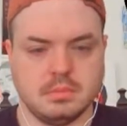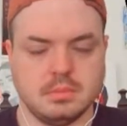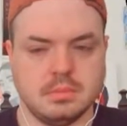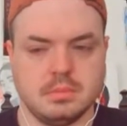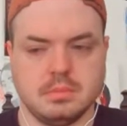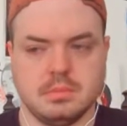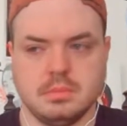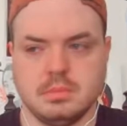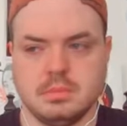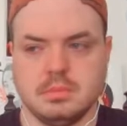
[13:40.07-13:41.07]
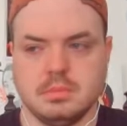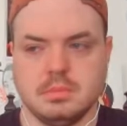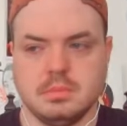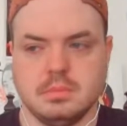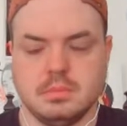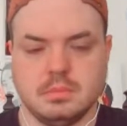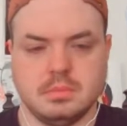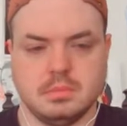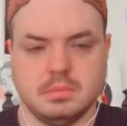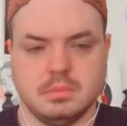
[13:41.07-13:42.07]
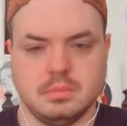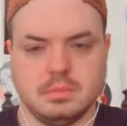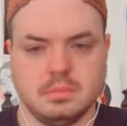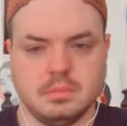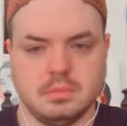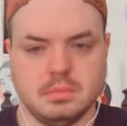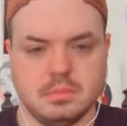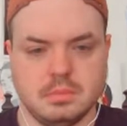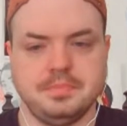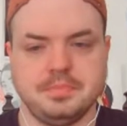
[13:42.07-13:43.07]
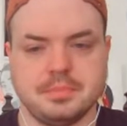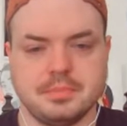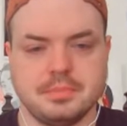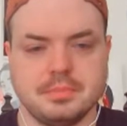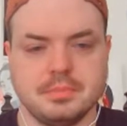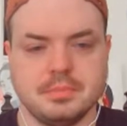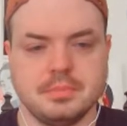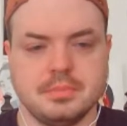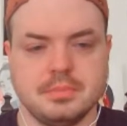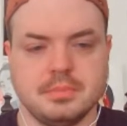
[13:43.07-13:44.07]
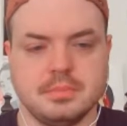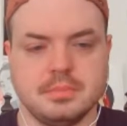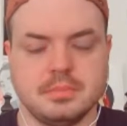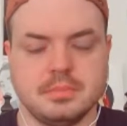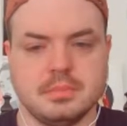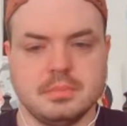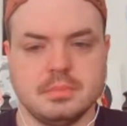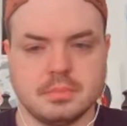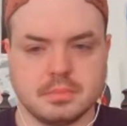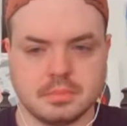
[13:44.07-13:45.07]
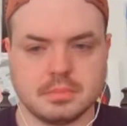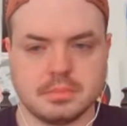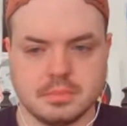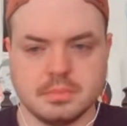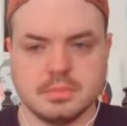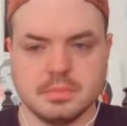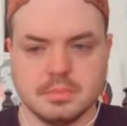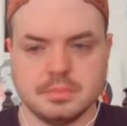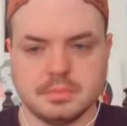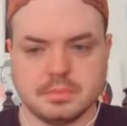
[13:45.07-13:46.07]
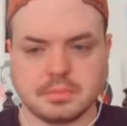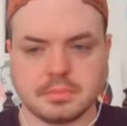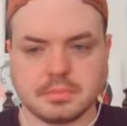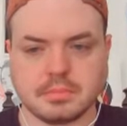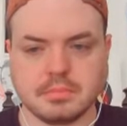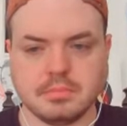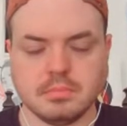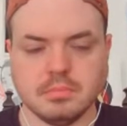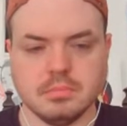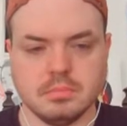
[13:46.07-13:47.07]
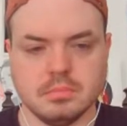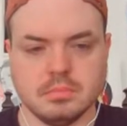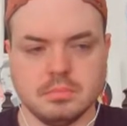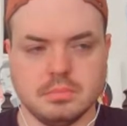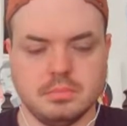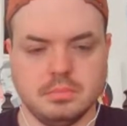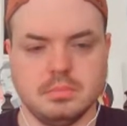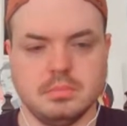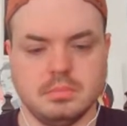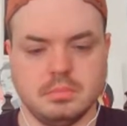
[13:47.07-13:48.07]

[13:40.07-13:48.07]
(silent)